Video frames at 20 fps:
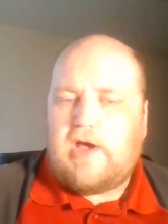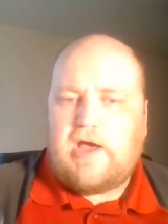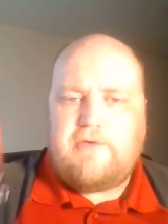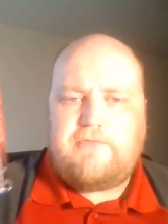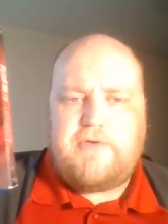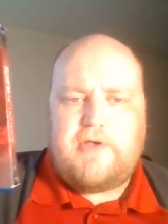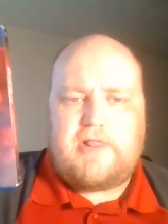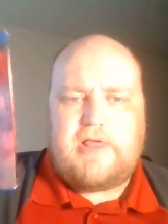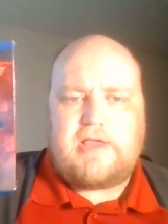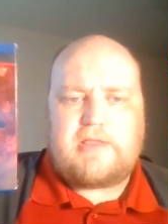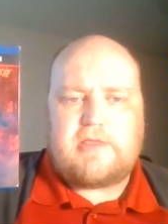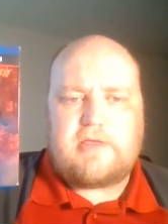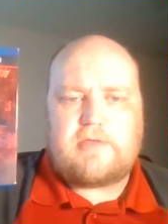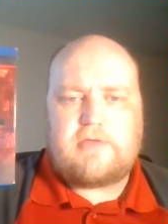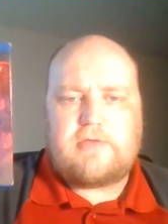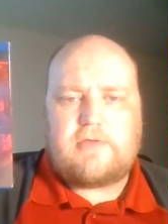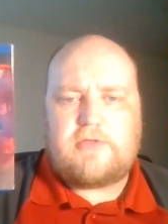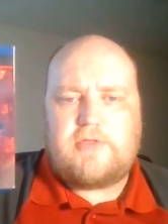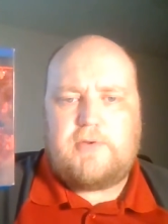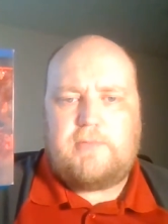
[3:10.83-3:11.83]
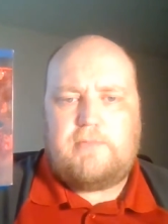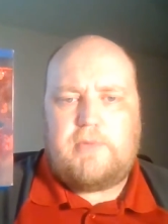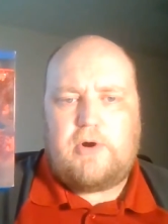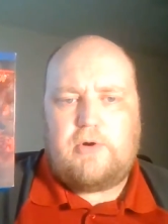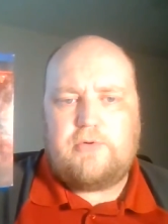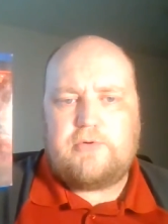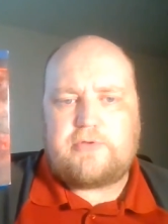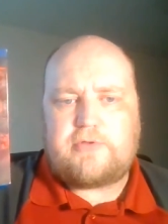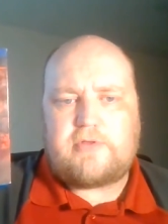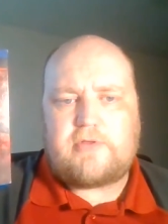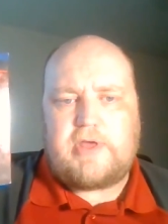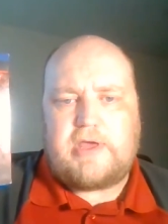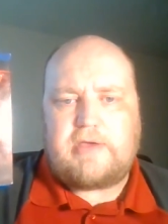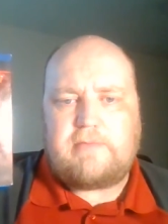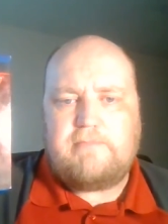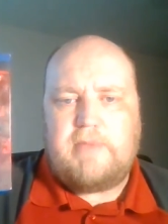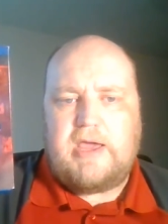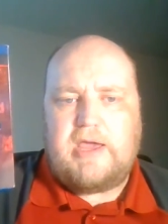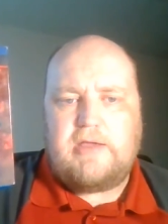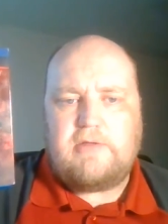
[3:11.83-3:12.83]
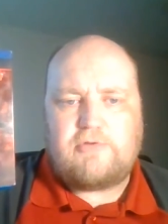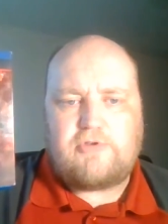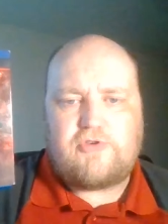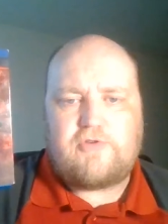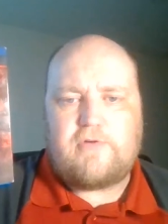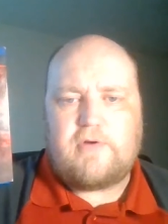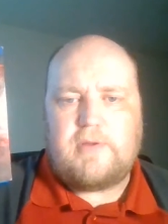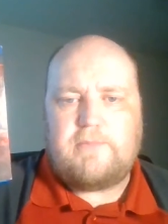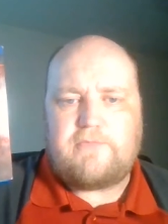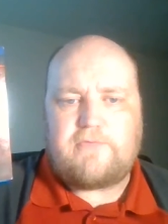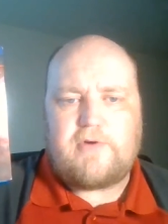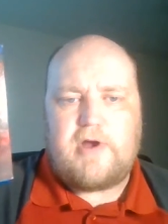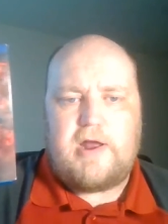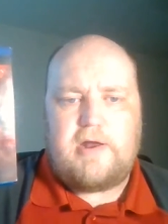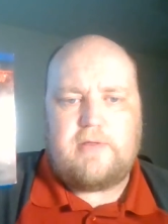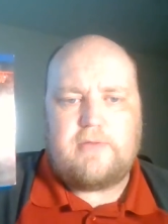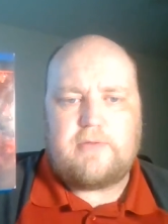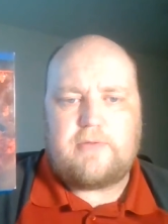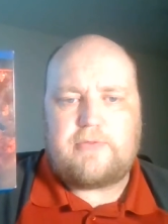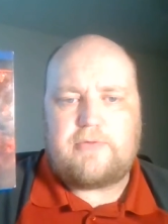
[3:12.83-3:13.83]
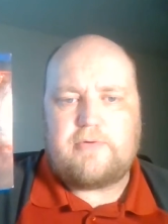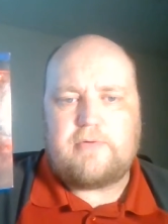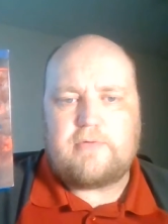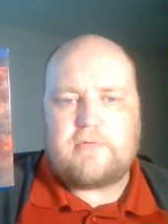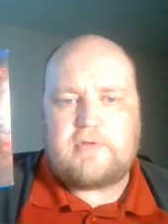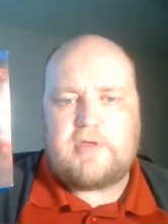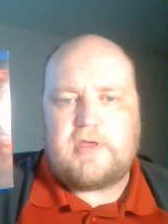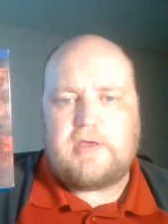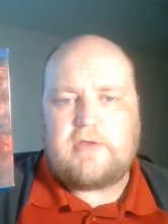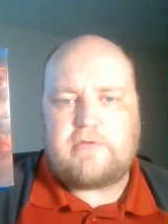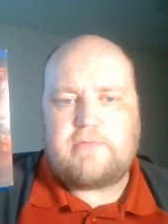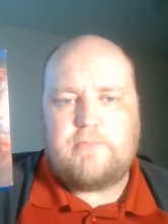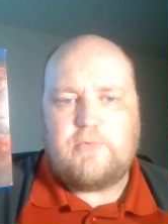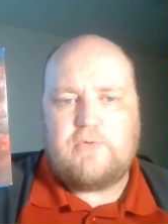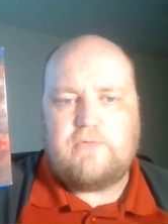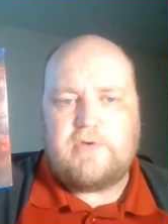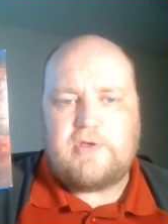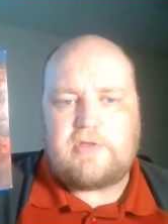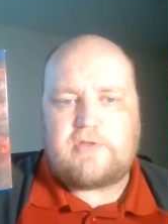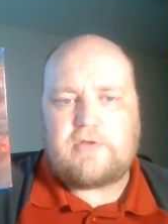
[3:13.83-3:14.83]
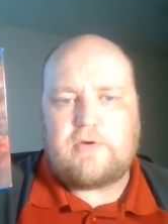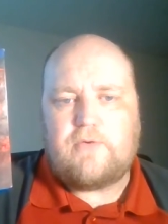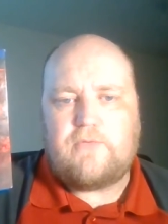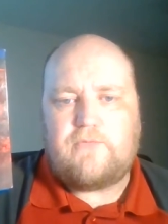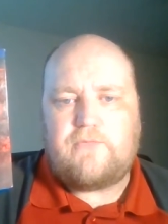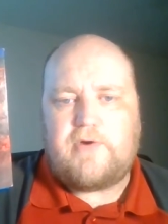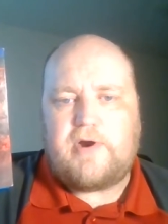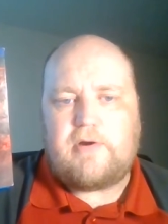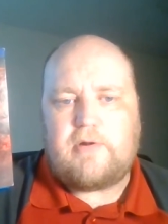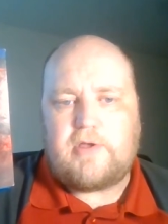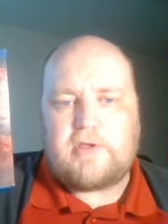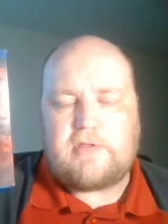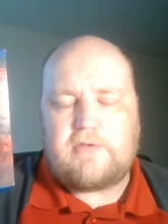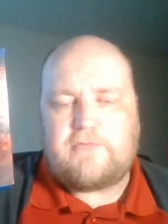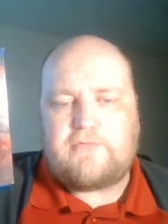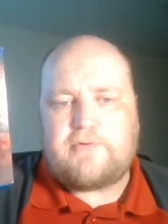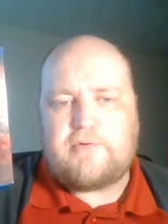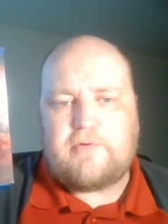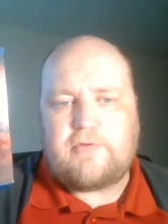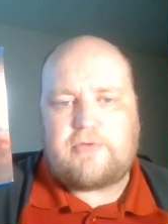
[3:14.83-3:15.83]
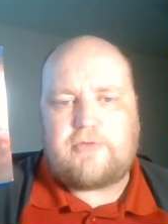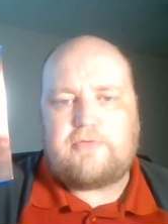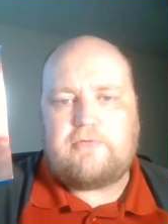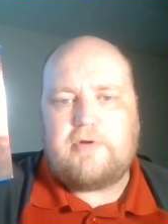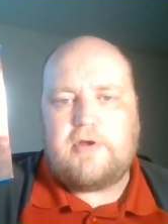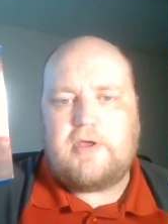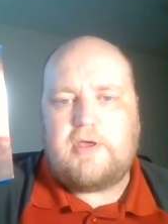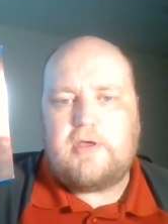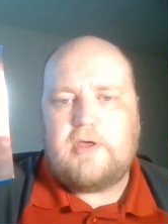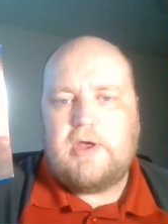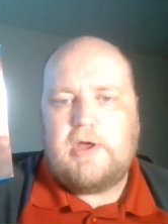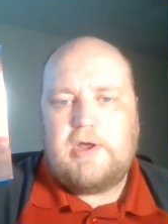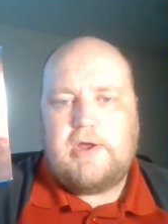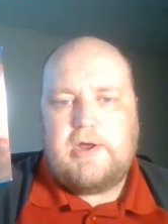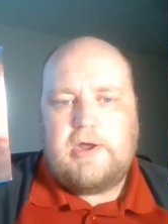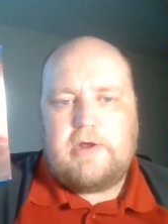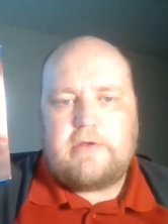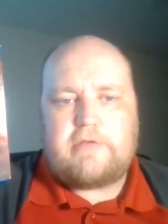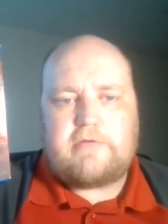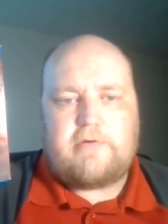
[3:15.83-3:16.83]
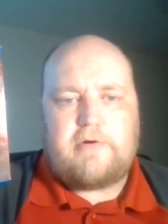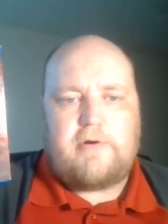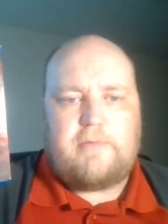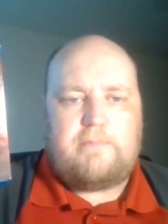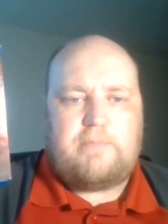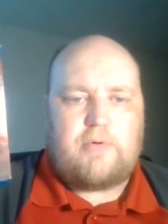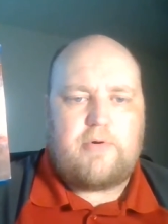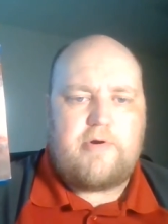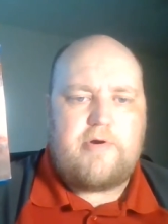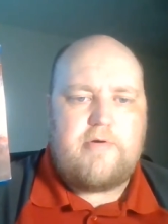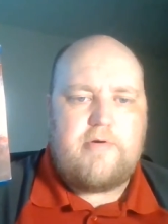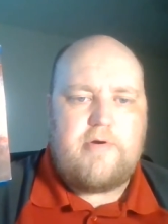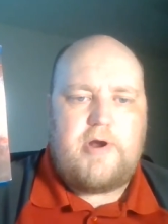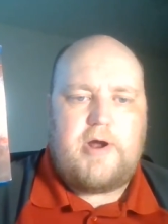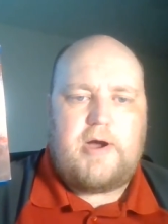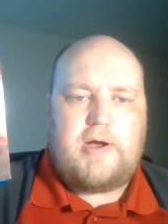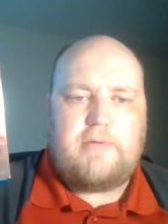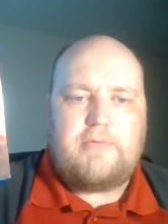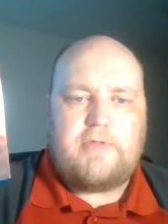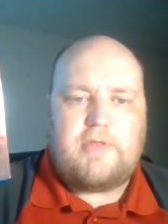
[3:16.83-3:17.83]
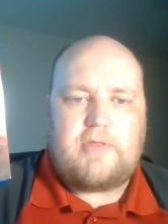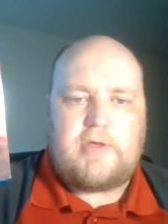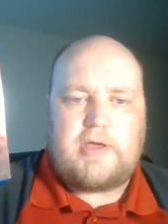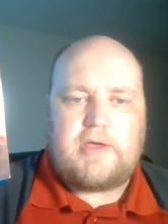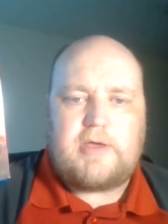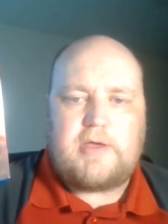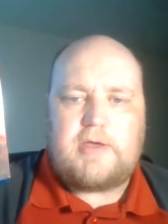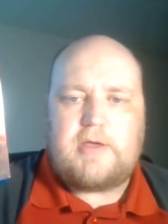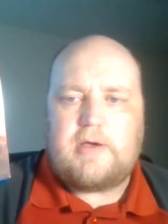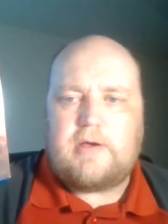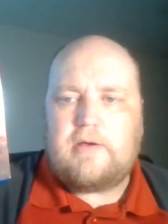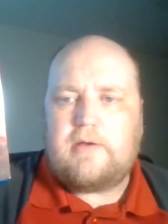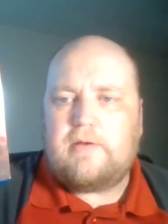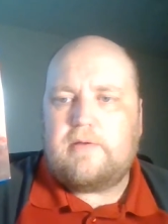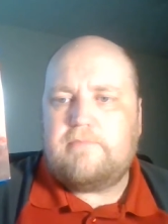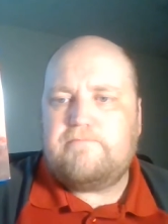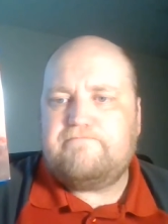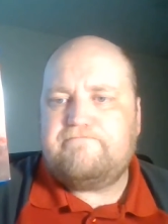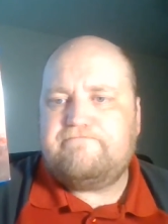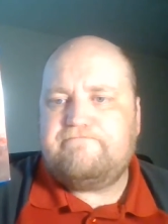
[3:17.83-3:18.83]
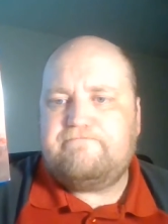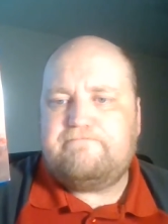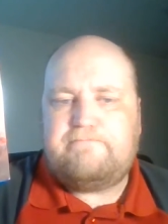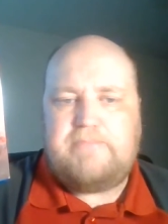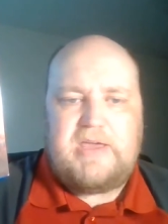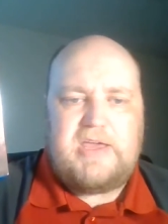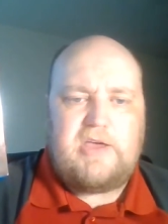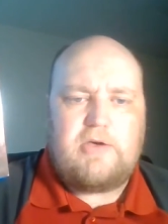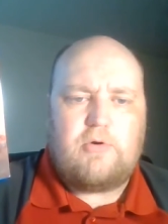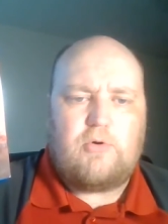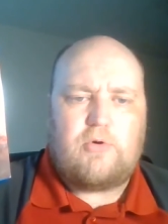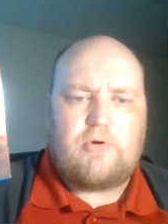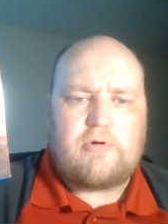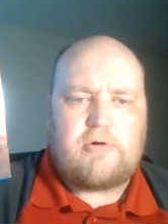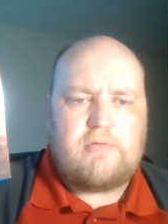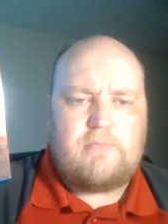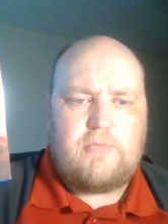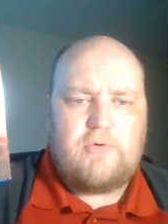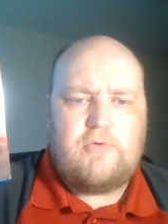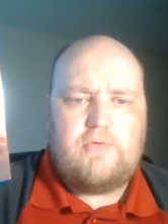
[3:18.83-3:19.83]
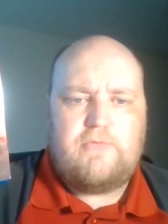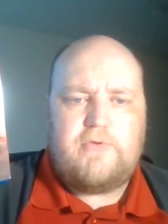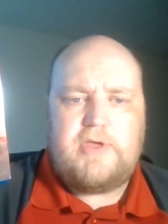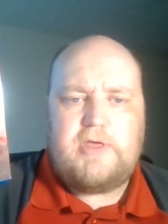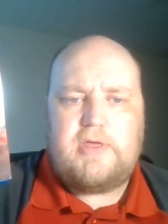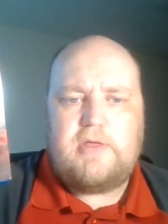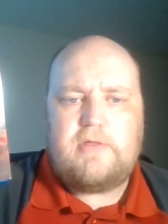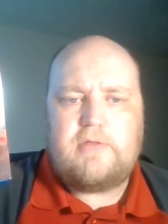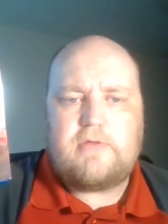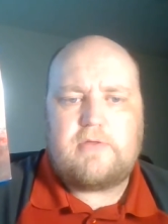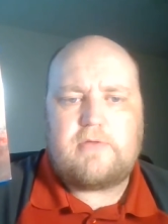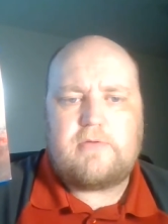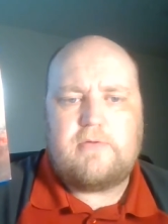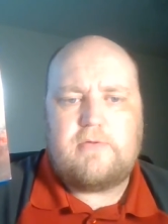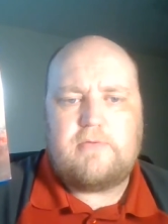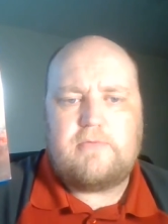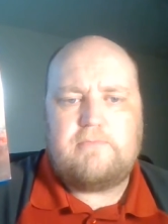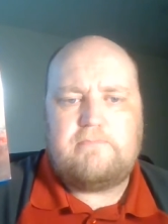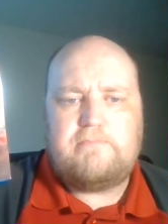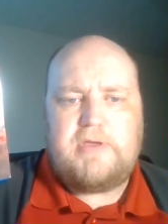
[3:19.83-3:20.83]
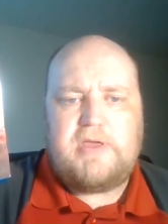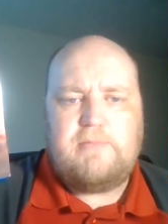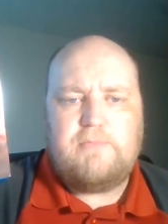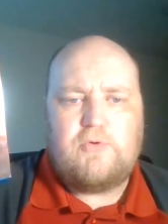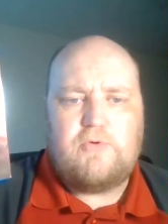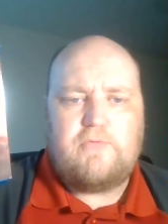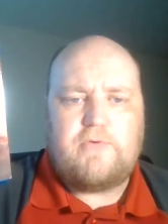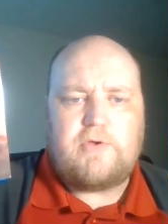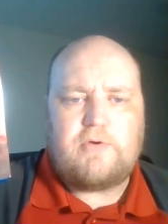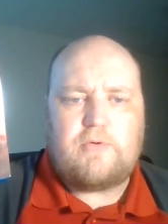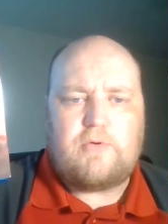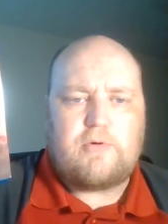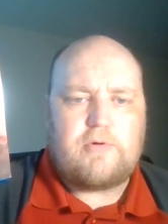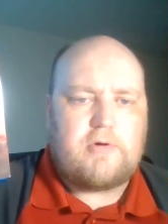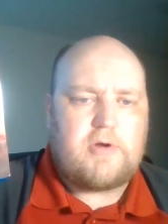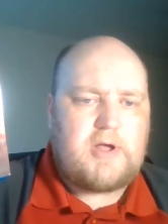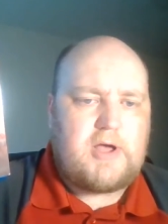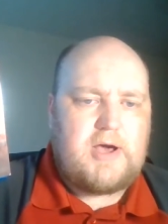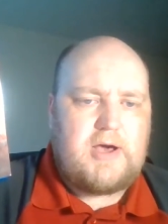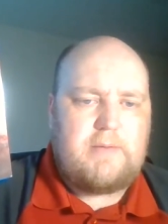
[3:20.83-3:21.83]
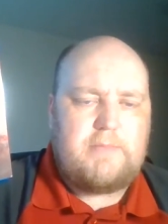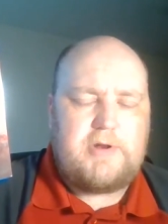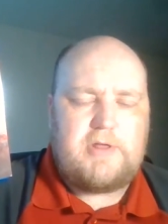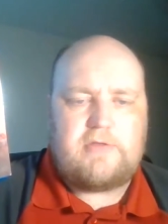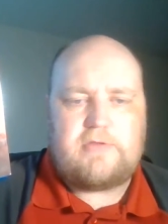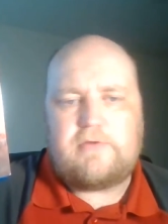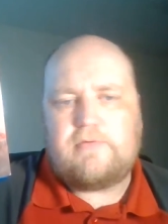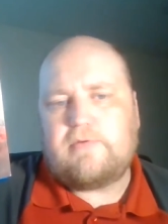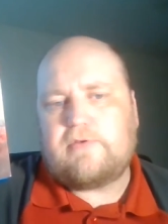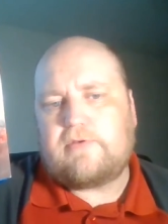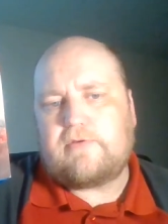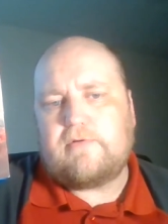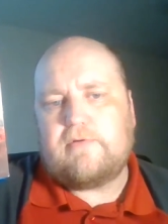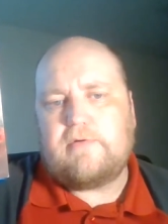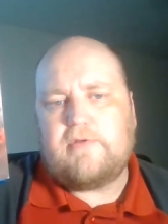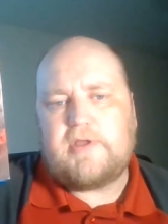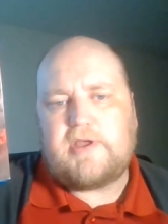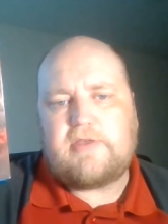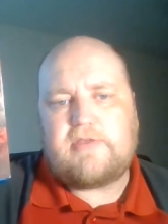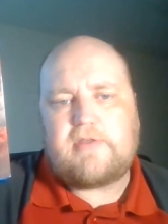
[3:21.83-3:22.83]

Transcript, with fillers: I feel like this is the most like mainstream Friday the Thirteenth movie so far. Like the first three sort of bordered on like uh, B horror movies, uh, B movie horror comedies to a certain